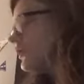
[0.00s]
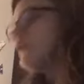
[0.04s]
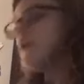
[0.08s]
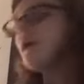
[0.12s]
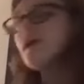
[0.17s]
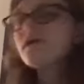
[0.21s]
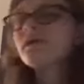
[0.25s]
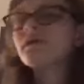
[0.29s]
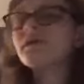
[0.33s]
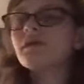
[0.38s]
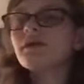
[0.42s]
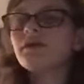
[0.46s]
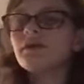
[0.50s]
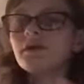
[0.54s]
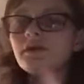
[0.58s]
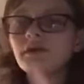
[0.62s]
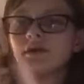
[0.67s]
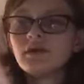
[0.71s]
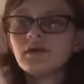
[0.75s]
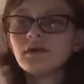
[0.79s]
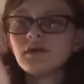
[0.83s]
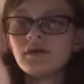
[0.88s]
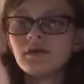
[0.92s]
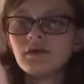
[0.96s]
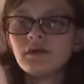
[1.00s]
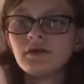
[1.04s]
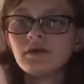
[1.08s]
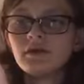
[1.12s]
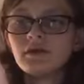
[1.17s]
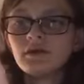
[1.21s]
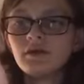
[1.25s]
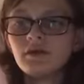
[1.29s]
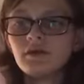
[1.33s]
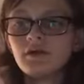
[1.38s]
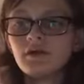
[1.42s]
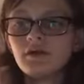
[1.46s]
actually,
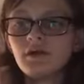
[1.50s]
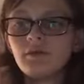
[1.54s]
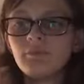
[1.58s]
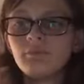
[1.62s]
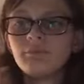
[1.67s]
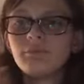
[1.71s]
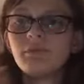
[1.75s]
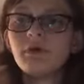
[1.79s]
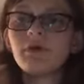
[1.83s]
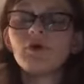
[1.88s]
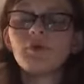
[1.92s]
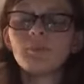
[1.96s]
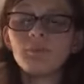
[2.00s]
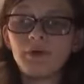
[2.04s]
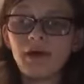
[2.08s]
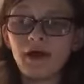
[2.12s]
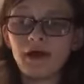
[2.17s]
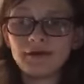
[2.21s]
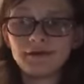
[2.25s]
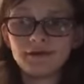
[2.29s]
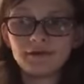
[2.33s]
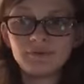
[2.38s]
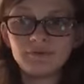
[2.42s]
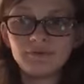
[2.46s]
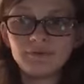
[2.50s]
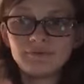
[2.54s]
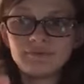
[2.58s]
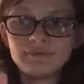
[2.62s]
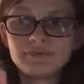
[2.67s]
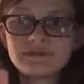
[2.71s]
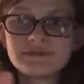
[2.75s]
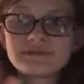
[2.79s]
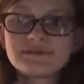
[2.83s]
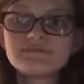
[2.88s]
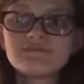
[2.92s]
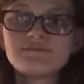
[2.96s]
be right back.
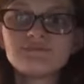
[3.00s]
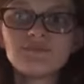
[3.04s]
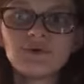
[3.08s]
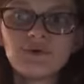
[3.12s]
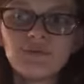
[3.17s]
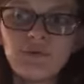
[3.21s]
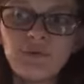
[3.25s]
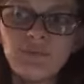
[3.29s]
Just one